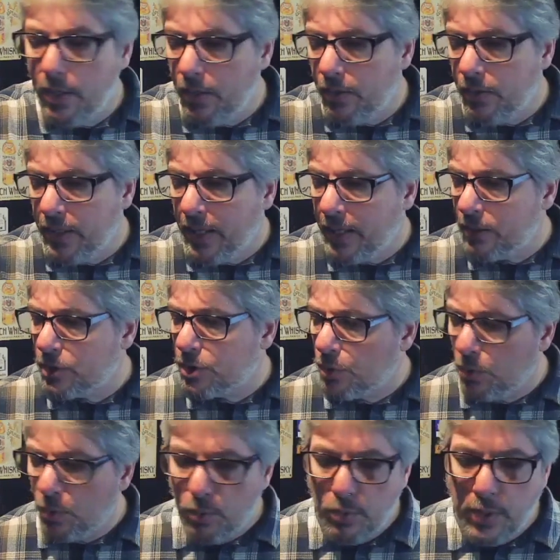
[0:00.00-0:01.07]
The
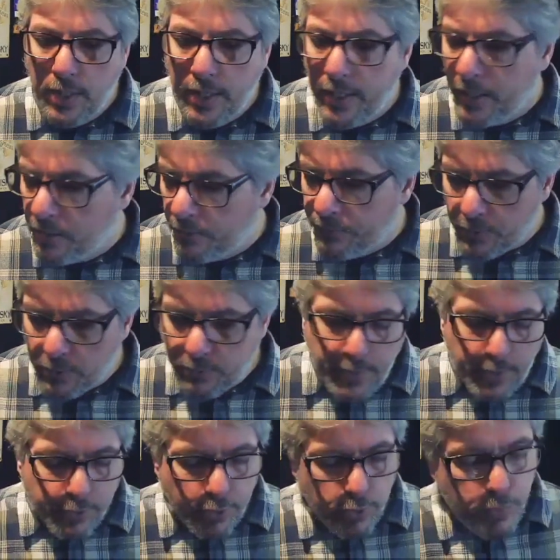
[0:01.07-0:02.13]
actual, in the first
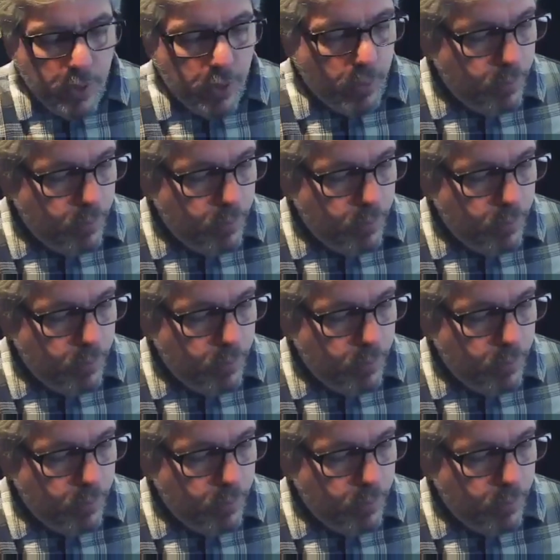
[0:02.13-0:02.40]
verse as well, it